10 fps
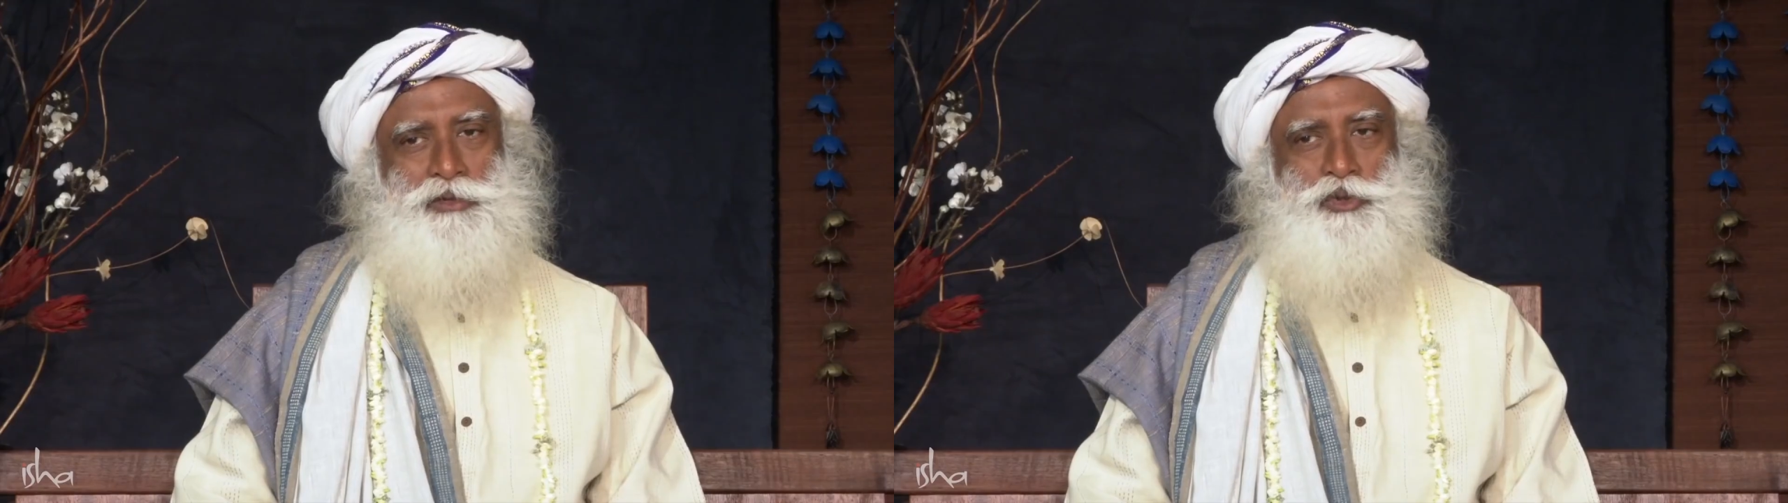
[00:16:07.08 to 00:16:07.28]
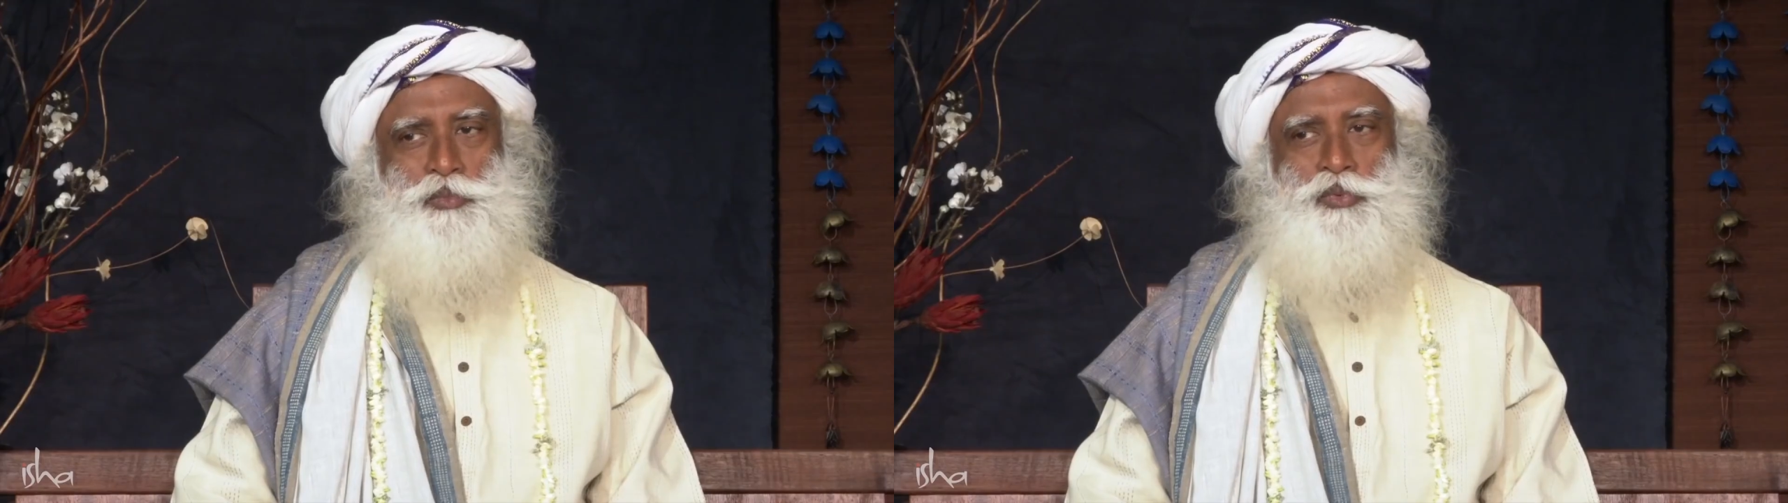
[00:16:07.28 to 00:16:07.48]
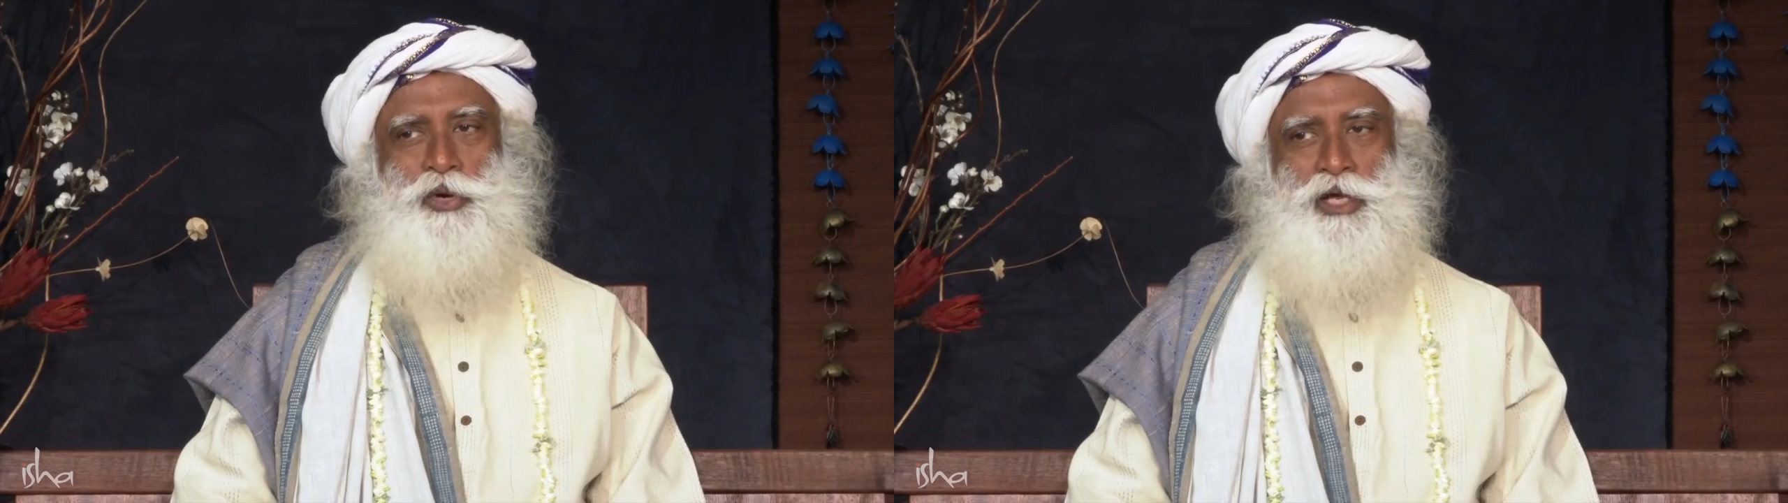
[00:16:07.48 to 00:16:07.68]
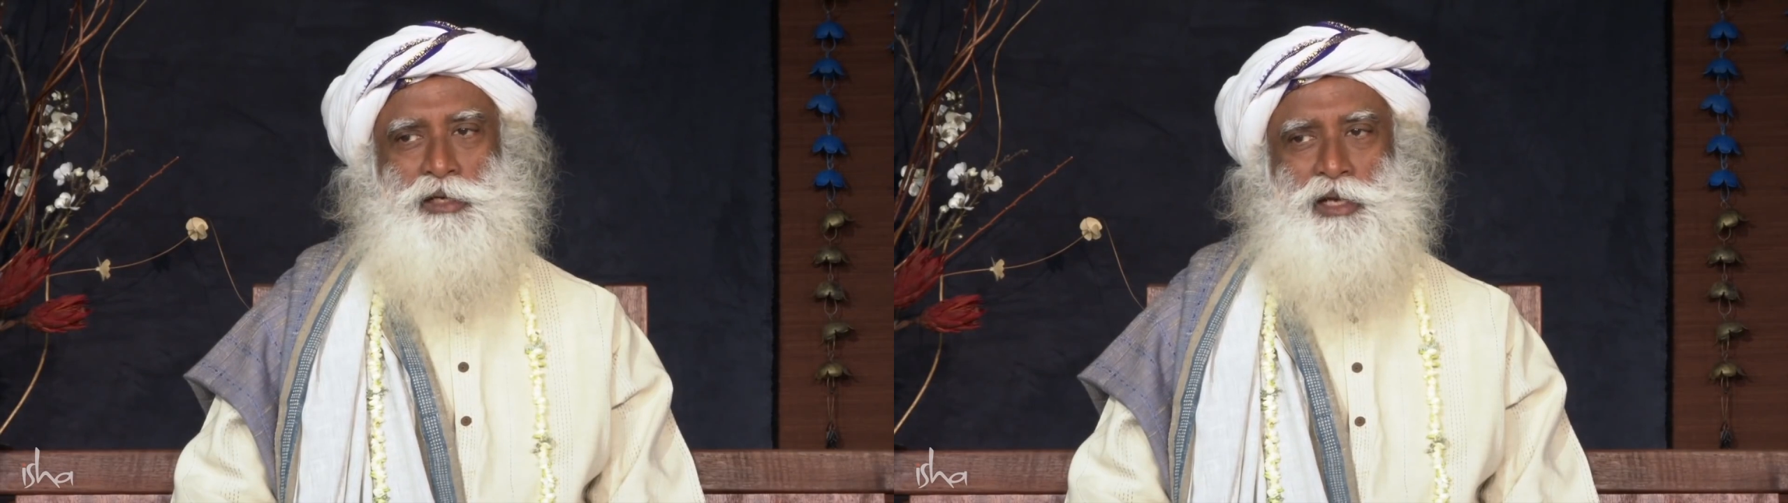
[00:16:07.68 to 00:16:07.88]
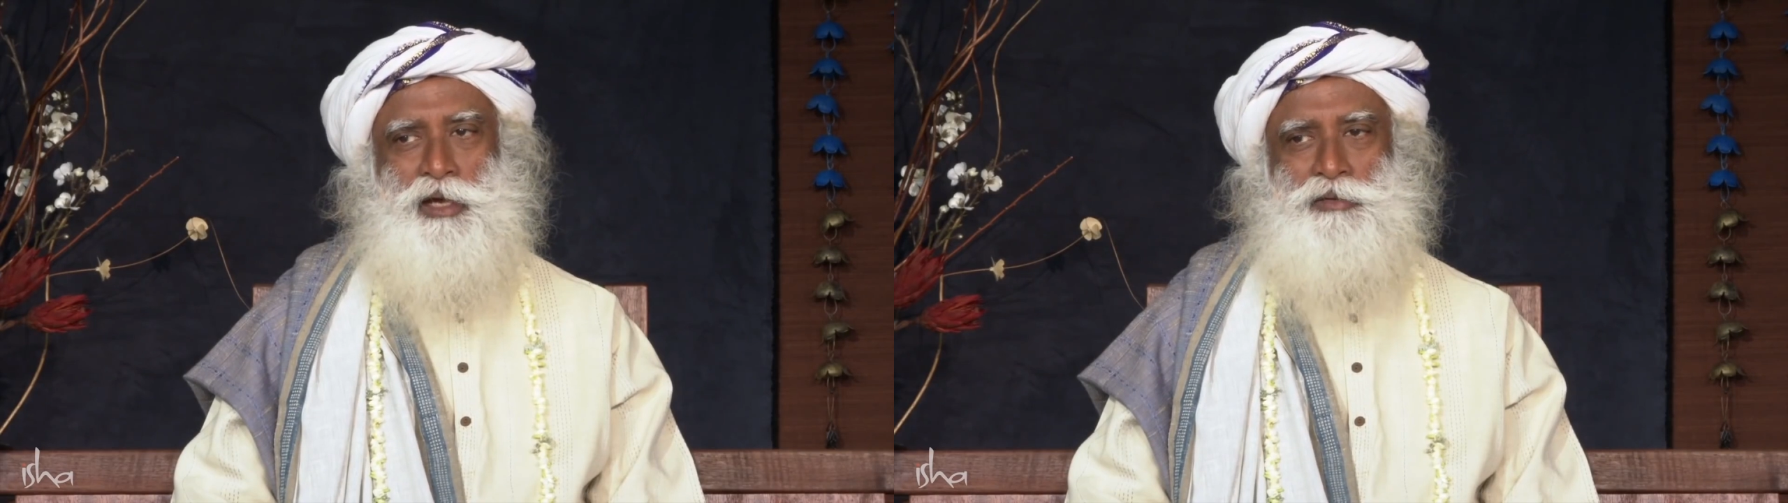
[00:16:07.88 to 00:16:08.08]
to
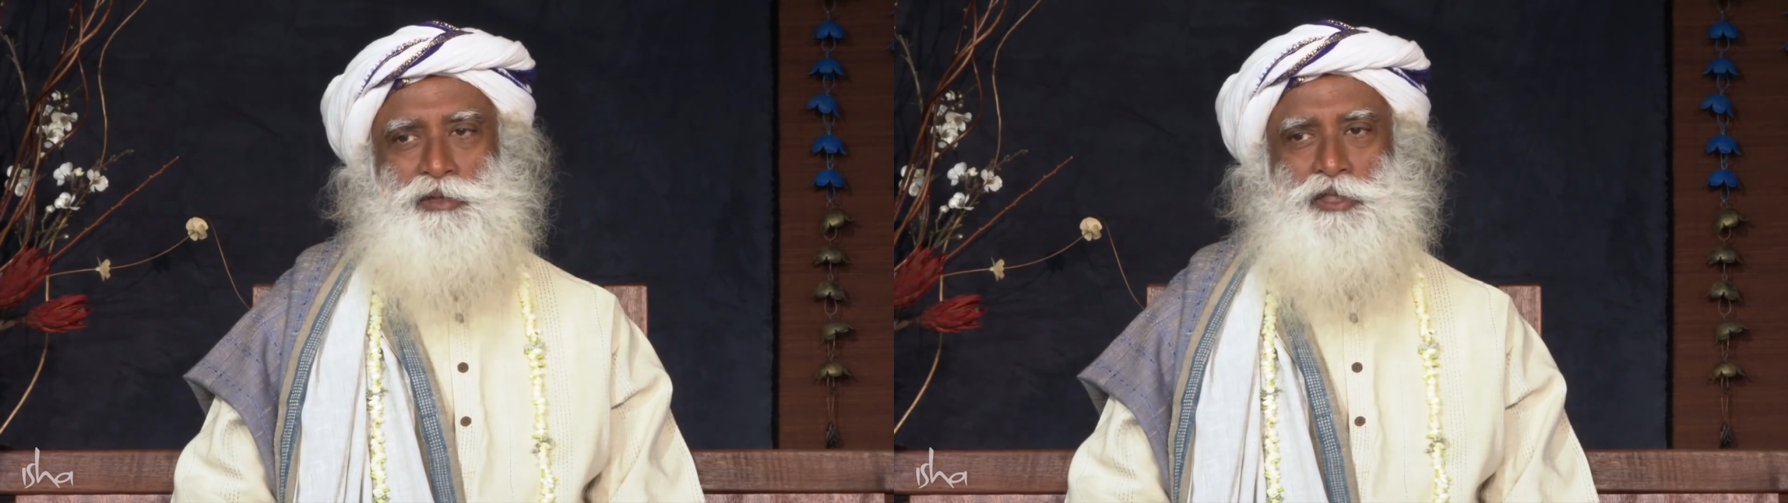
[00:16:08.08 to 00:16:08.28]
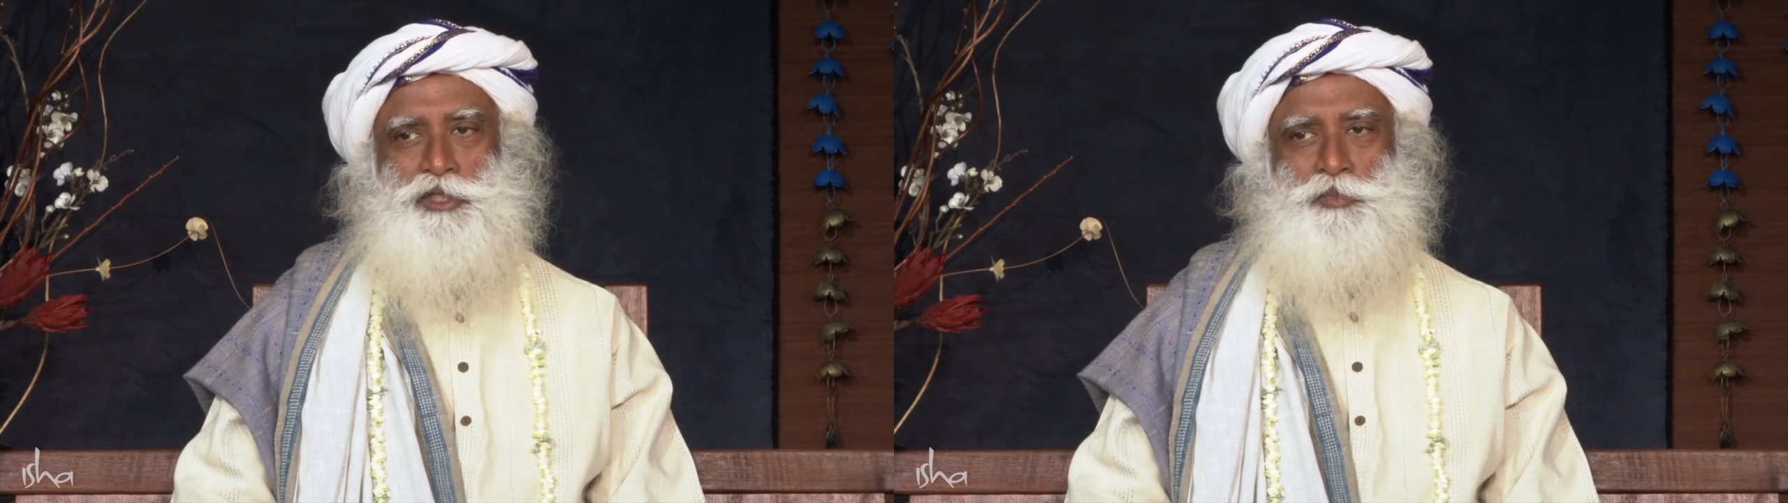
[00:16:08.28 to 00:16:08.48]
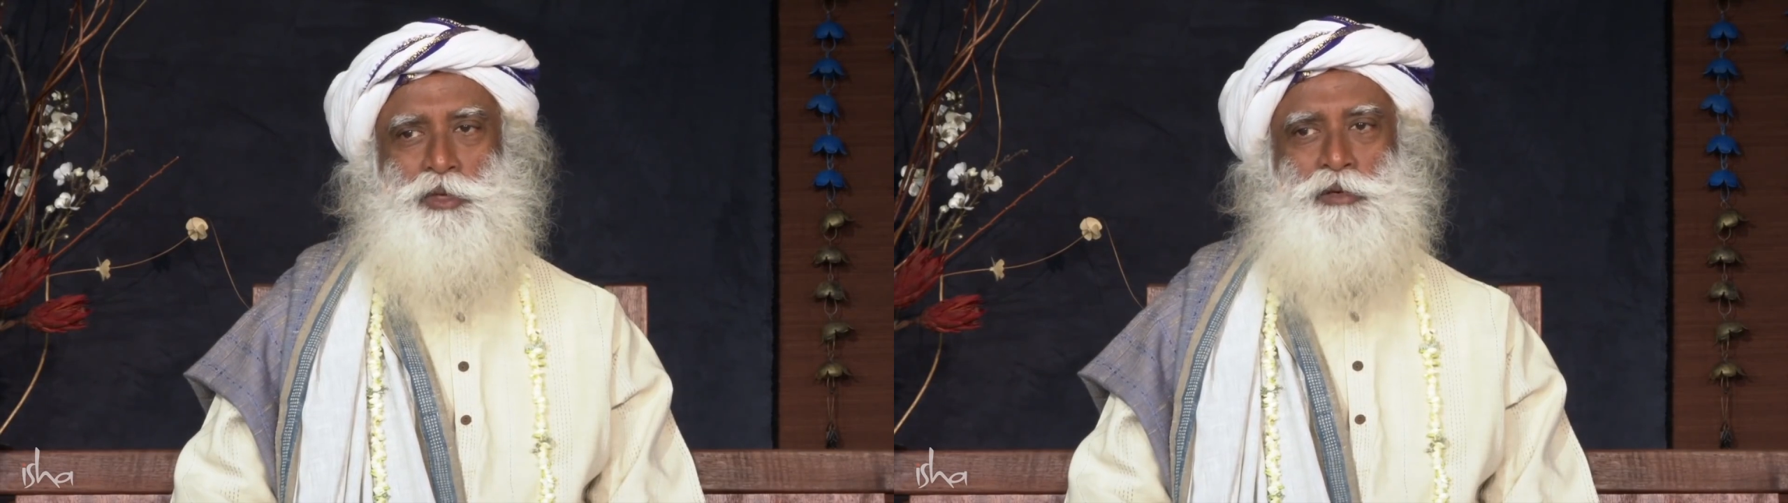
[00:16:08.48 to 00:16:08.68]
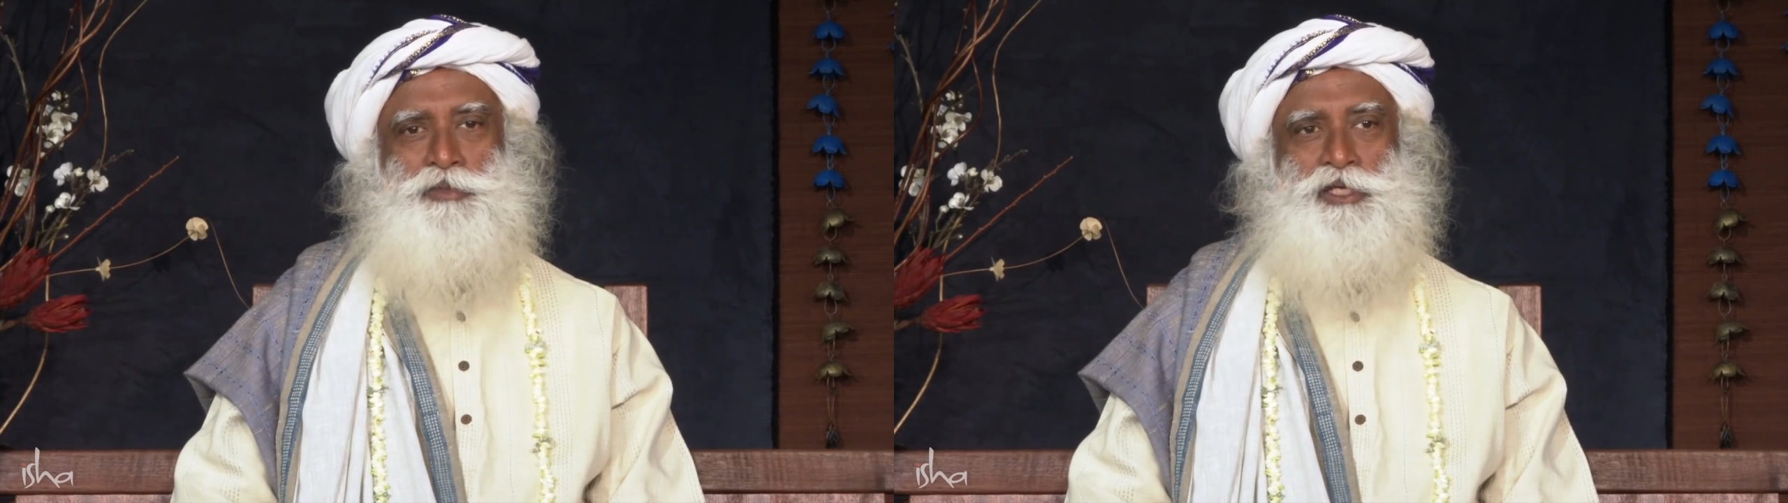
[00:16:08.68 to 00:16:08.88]
break down the sperm